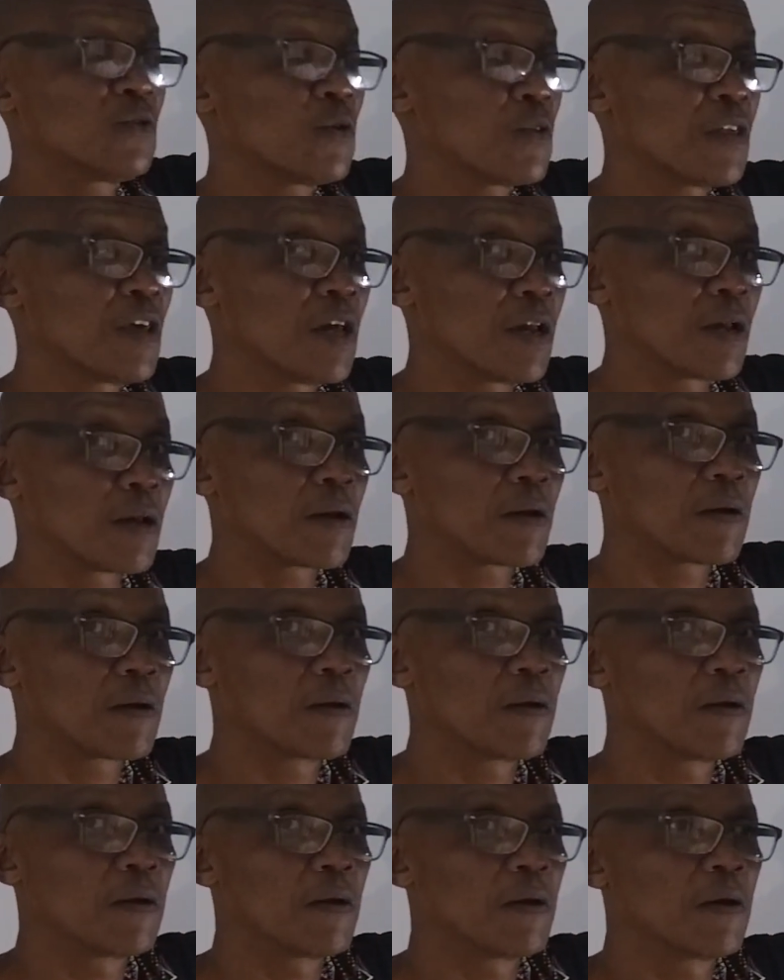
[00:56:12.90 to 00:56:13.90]
to think.
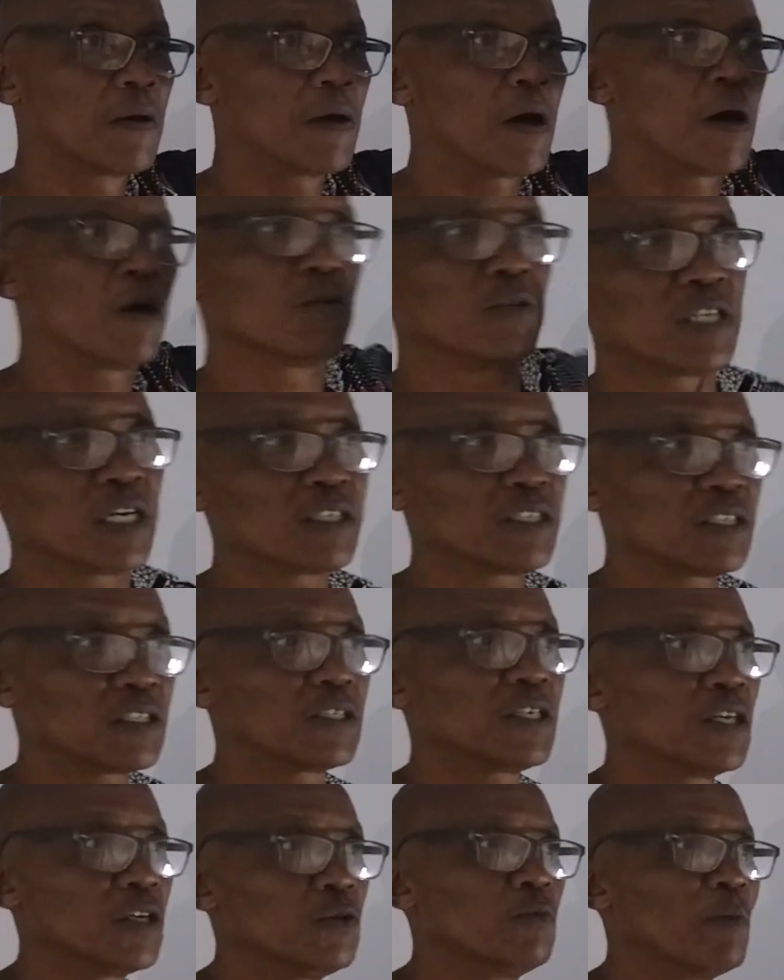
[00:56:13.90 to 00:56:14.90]
I will just
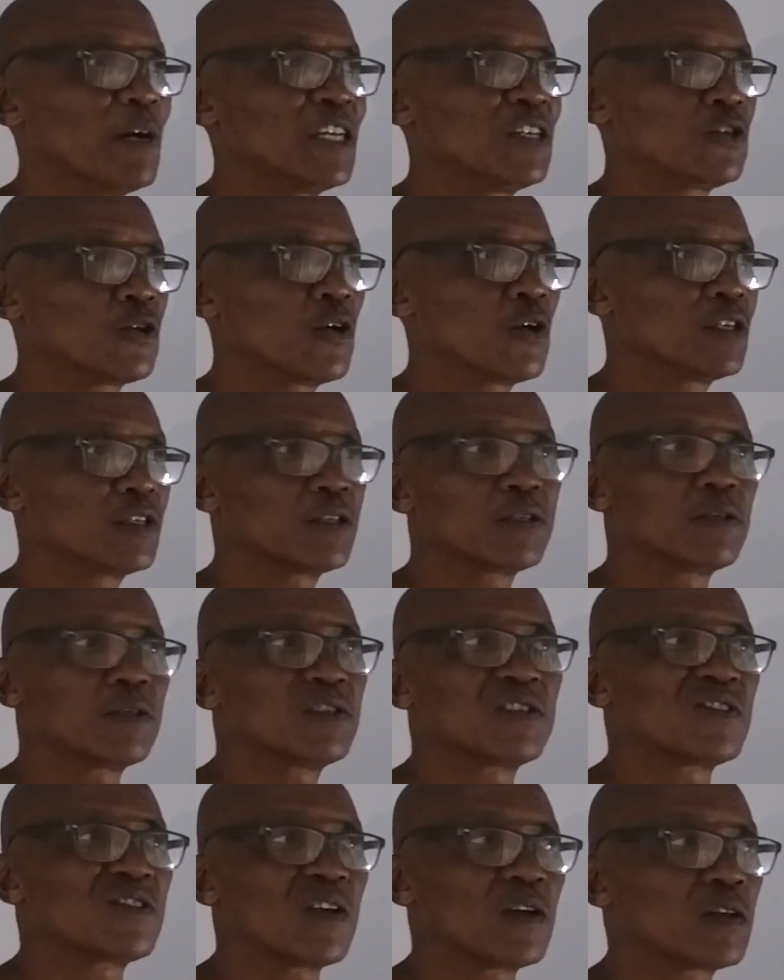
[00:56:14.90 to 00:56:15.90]
tell you my choice.
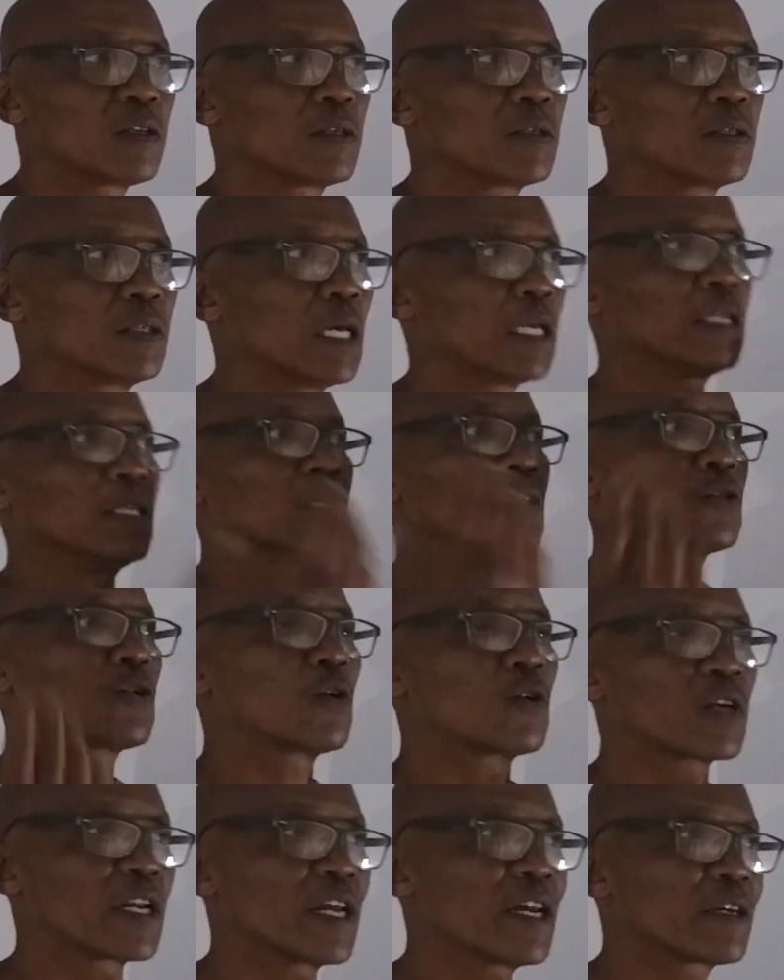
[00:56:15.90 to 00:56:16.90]
It's not that it's
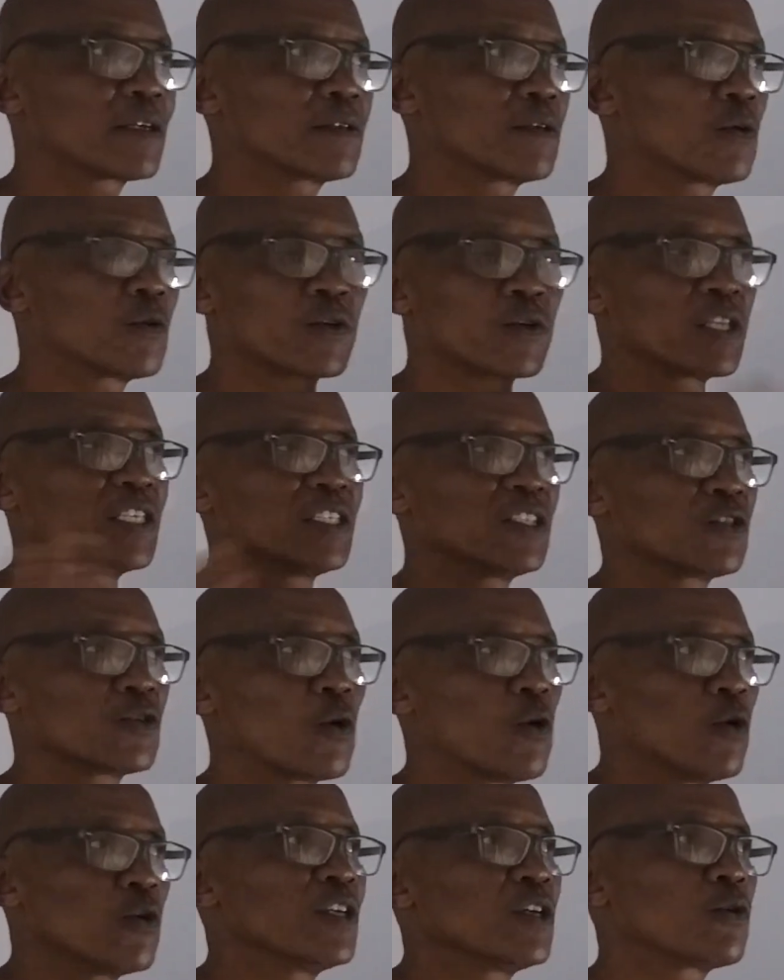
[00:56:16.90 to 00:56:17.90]
correct or it's the
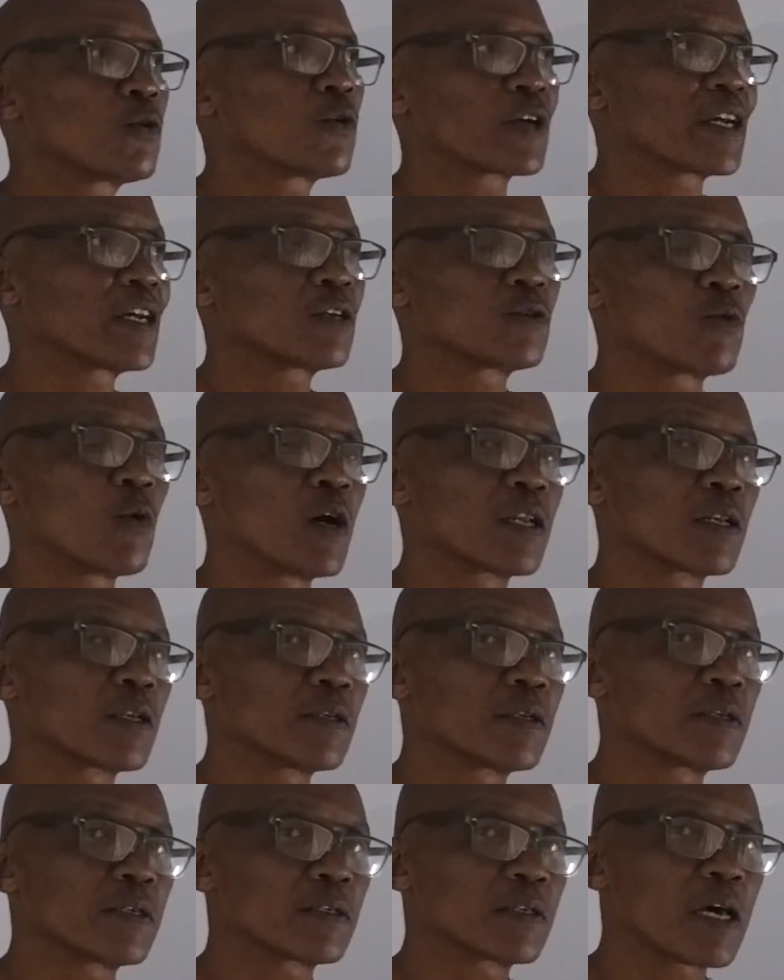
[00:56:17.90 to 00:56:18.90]
only correct one,
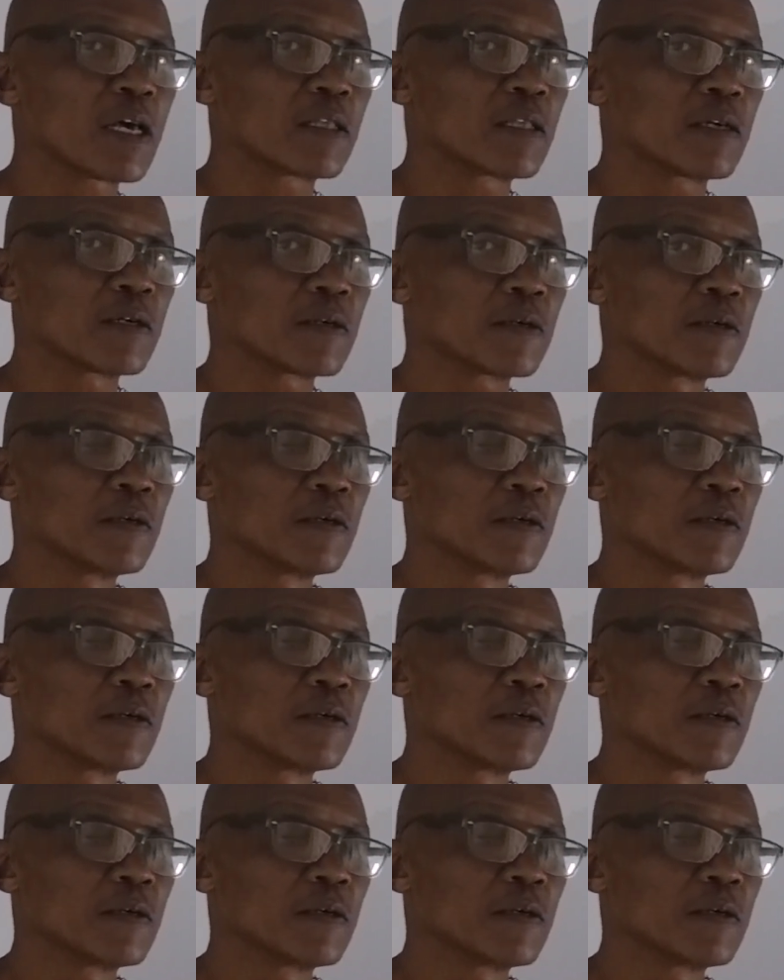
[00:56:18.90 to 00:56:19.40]
rather.